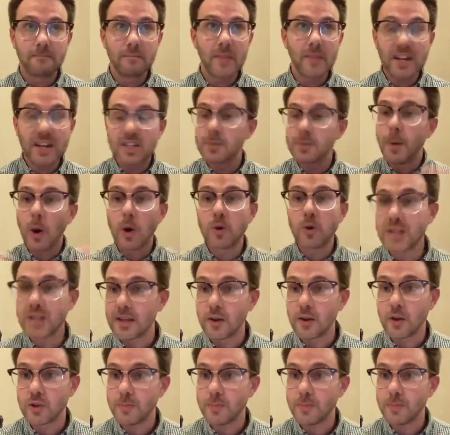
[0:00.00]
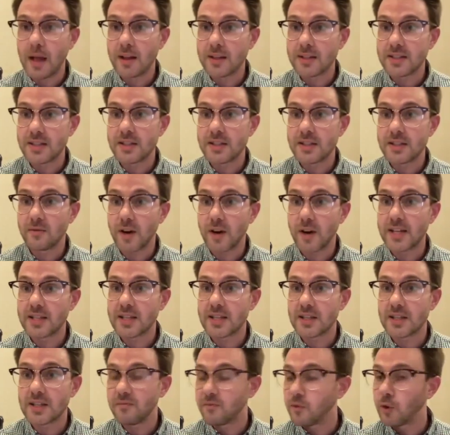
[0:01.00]
exposing those policies of
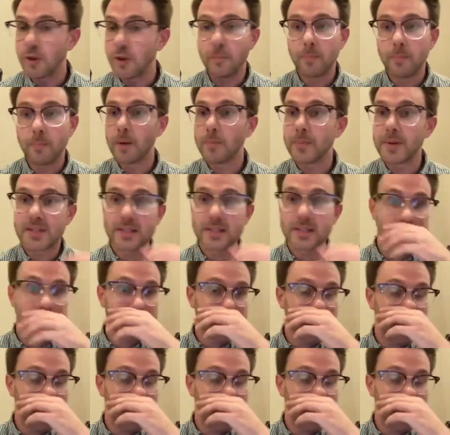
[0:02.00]
racism for the purposes